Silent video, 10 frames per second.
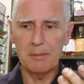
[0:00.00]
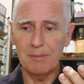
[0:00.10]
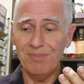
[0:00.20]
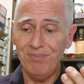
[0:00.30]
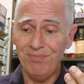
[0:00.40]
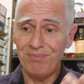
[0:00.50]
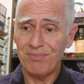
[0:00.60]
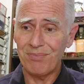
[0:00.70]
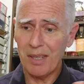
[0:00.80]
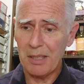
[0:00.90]

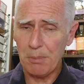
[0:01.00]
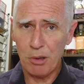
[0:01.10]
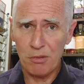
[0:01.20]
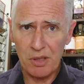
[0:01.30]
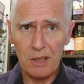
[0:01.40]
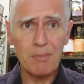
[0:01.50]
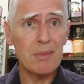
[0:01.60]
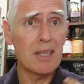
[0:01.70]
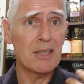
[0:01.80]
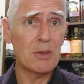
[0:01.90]
it's a proof gin,
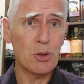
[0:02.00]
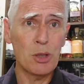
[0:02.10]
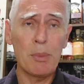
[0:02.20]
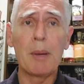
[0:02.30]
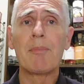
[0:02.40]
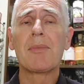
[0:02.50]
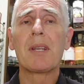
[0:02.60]
it's juniper.